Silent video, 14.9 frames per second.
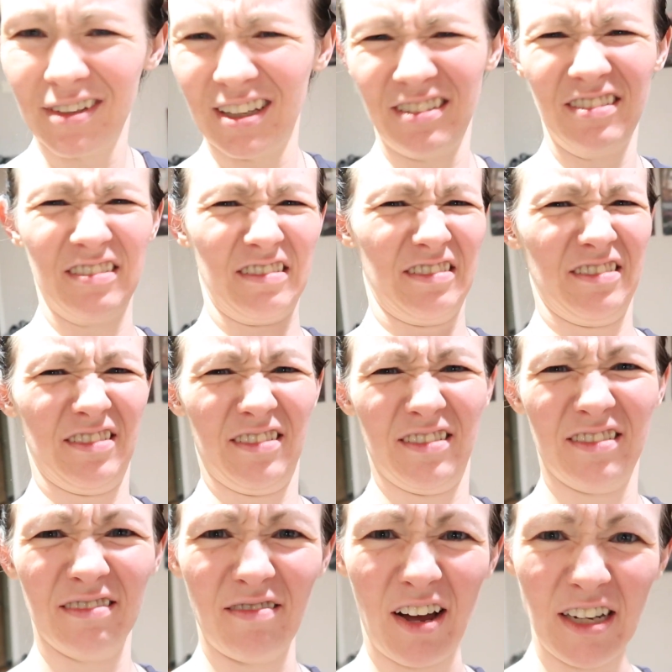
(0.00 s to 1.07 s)
Oh,
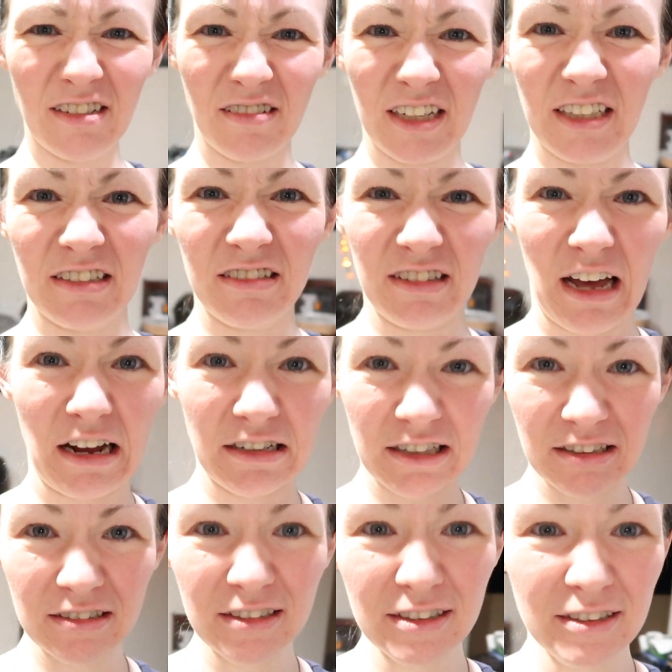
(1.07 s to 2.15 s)
why do I do that?